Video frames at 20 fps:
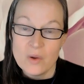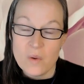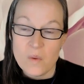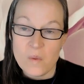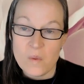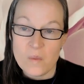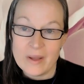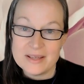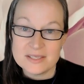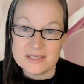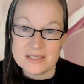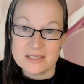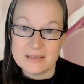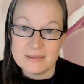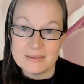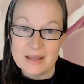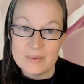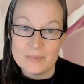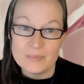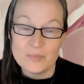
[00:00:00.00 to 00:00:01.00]
always
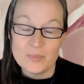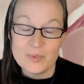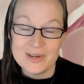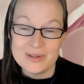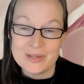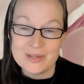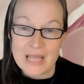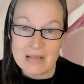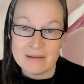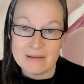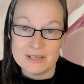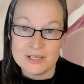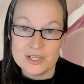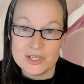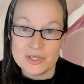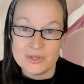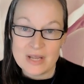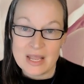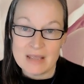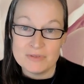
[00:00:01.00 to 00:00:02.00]
want to encourage
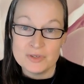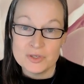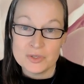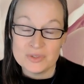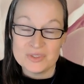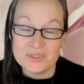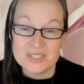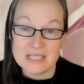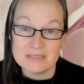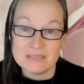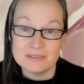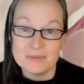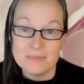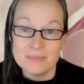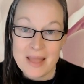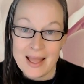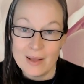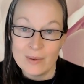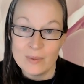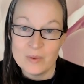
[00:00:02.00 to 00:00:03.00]
you to have true
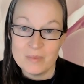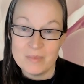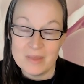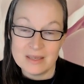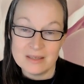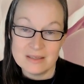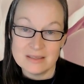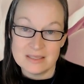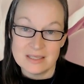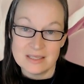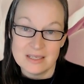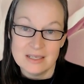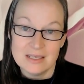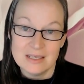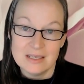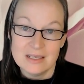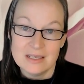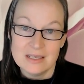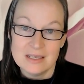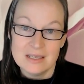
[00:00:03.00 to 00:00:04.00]
self-empowerment
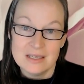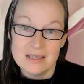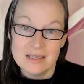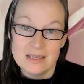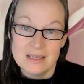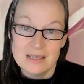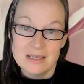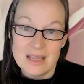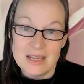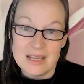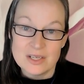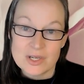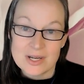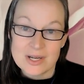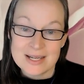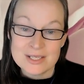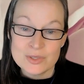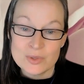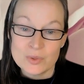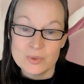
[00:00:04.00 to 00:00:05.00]
and
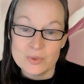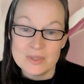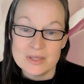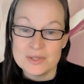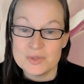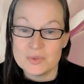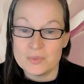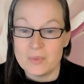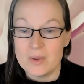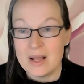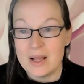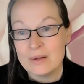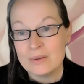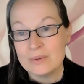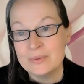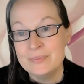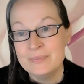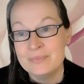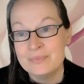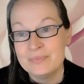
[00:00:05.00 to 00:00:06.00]
trust all is
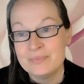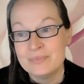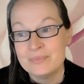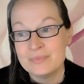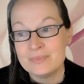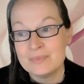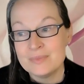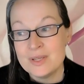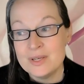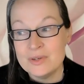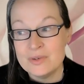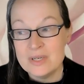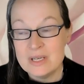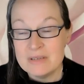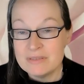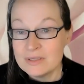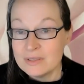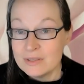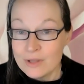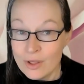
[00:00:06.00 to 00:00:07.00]
well. And then you're
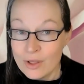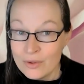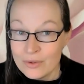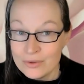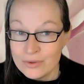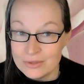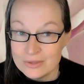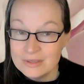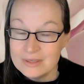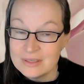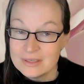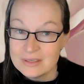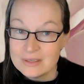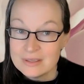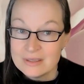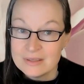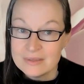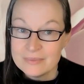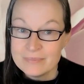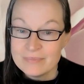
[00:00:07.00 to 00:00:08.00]
never alone,
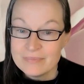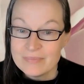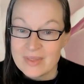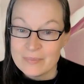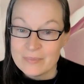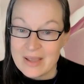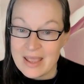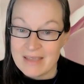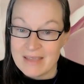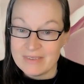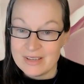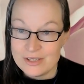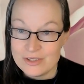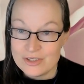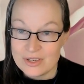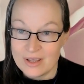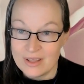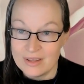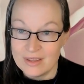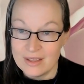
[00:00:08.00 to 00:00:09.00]
and we have each
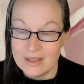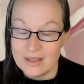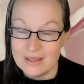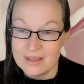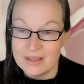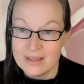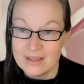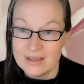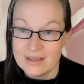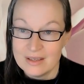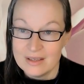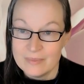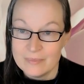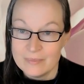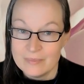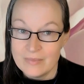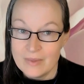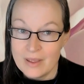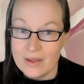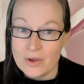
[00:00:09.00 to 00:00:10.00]
other.
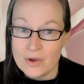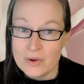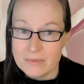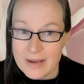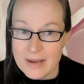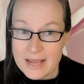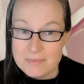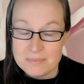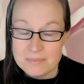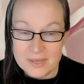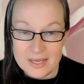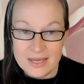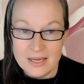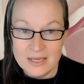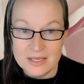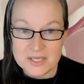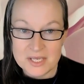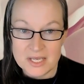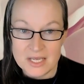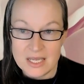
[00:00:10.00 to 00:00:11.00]
And great
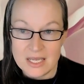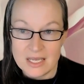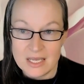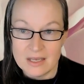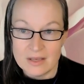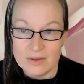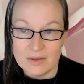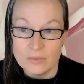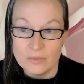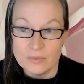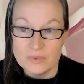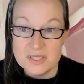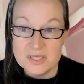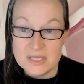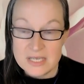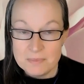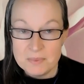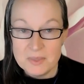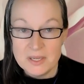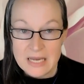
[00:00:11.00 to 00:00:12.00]
beings are here,
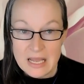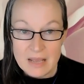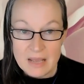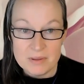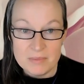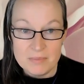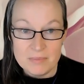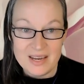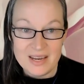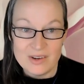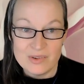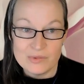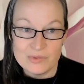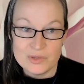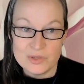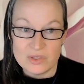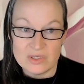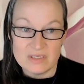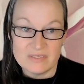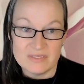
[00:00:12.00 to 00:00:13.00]
stepping up and being of
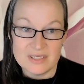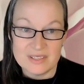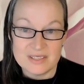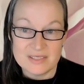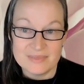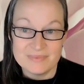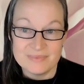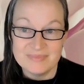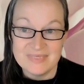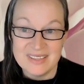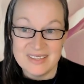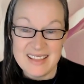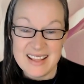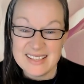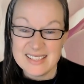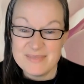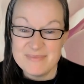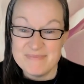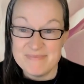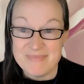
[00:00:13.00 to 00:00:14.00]
service. And
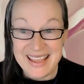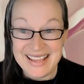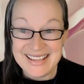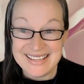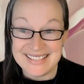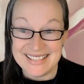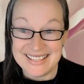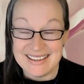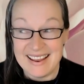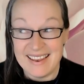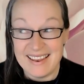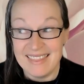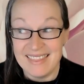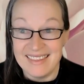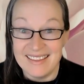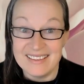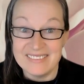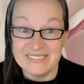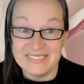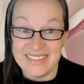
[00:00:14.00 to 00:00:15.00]
that's amazing. I
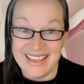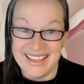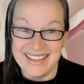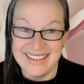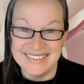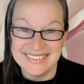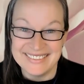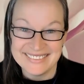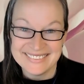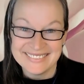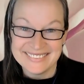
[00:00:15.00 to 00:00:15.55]
love that.